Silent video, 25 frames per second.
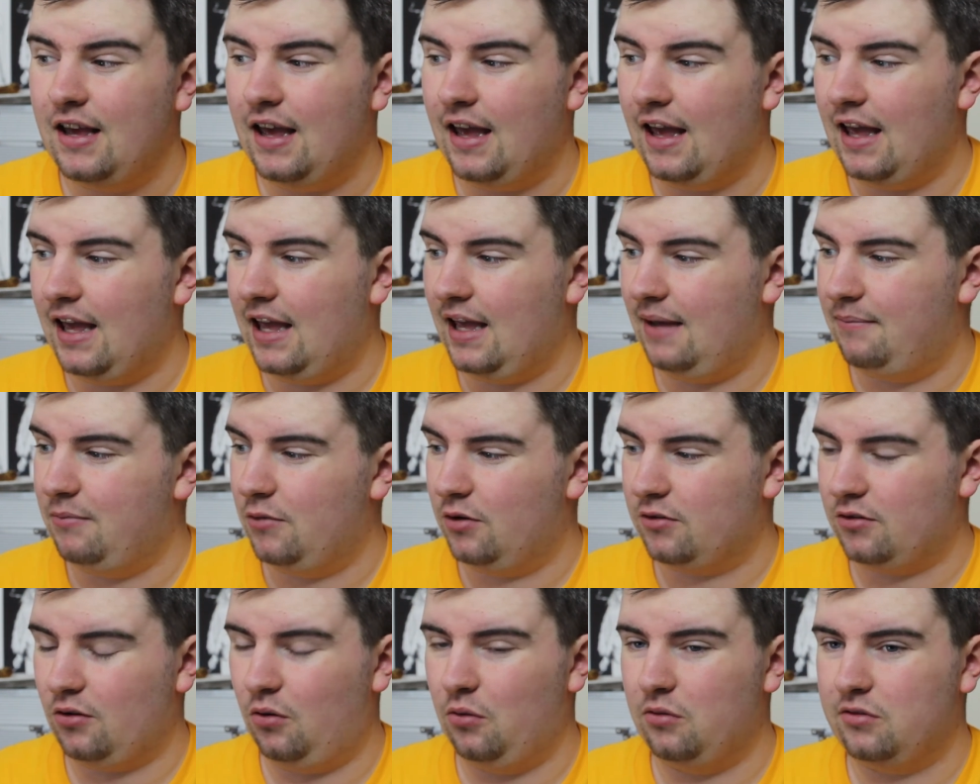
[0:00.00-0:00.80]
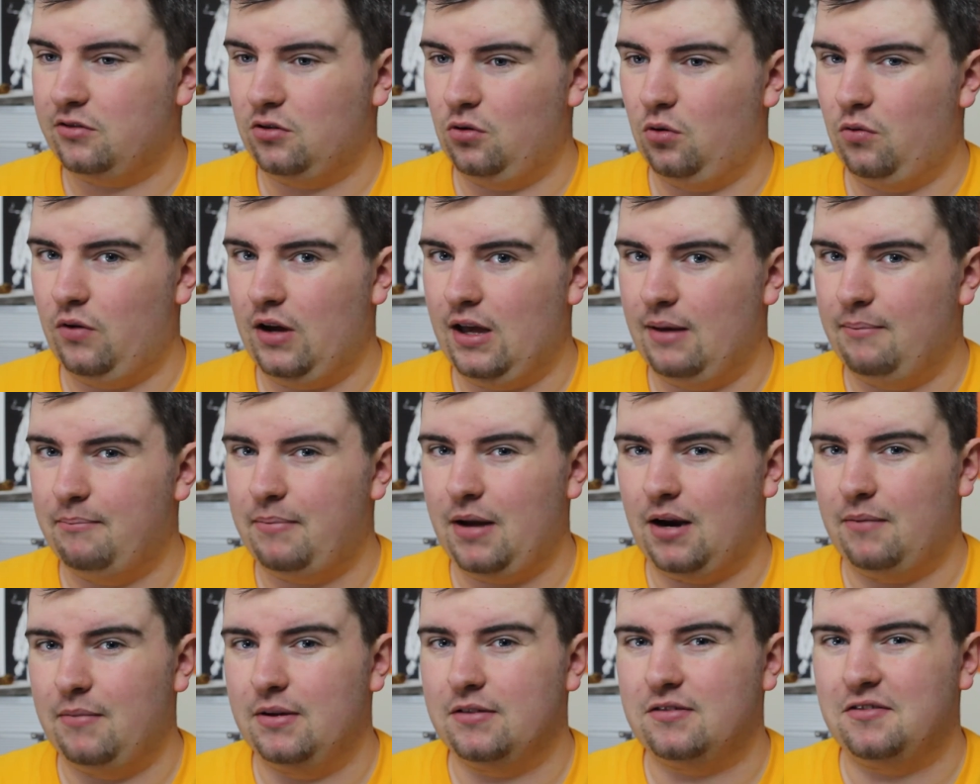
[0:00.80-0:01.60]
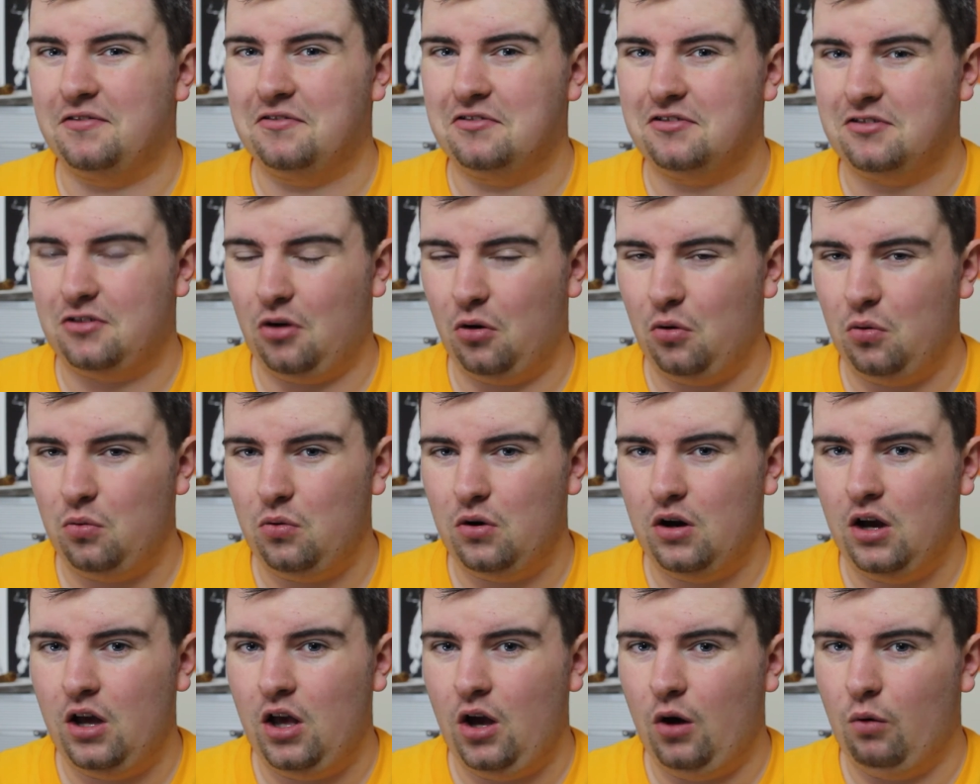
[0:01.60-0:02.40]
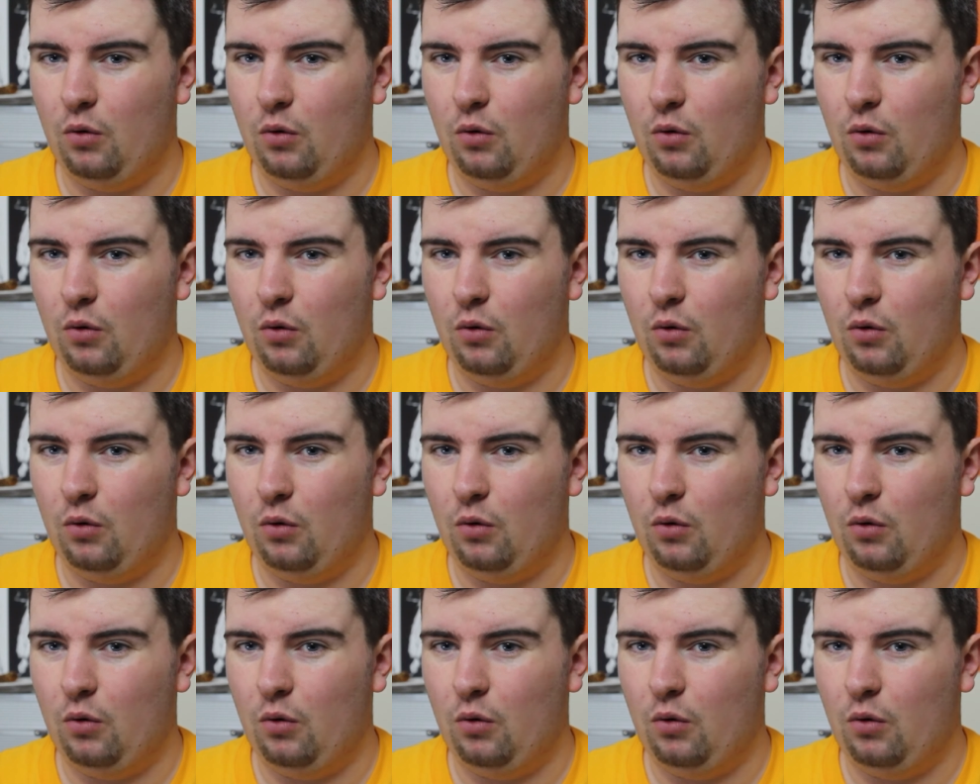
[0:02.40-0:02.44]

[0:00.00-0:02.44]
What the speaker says: There's also Pyramids of Salt,